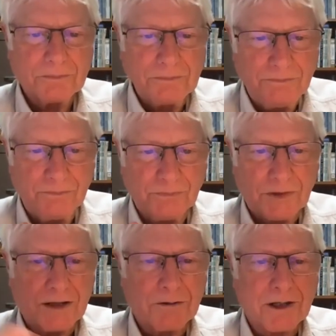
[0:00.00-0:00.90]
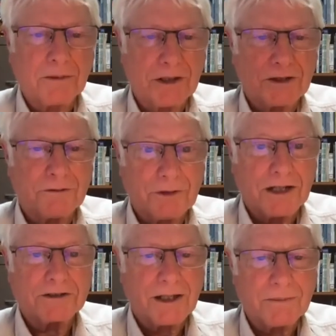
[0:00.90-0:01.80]
I recommend a fly
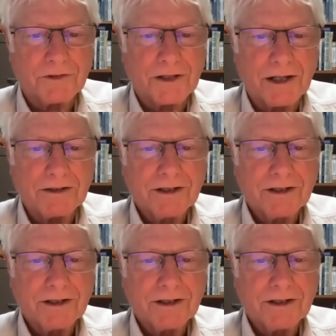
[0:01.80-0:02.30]
shop for that.